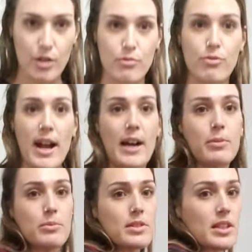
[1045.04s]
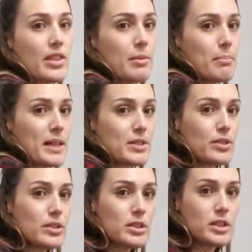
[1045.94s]
round the
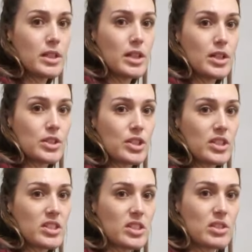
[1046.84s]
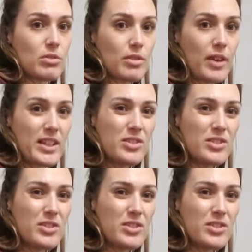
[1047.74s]
middle, just to sort of like,